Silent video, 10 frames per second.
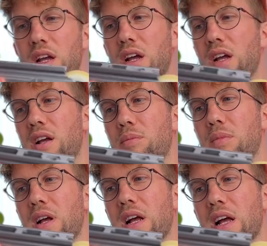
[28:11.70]

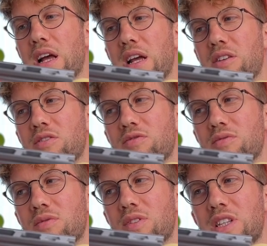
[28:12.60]
Um, and
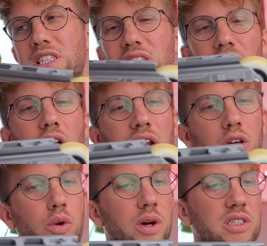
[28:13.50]
this is the
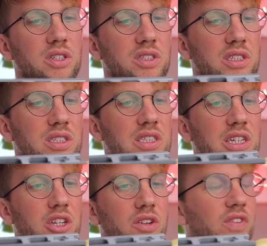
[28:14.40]
high-low one, so
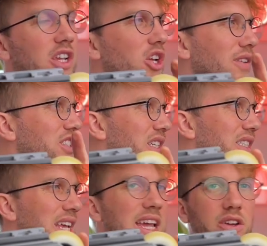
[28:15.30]
you can have
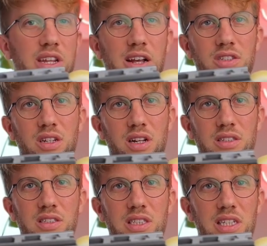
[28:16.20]
68 on the outside
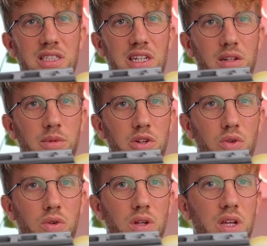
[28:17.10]
and 60 in the
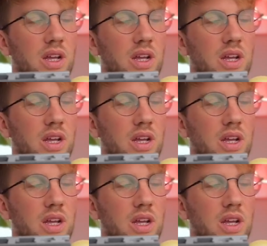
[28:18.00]
middle.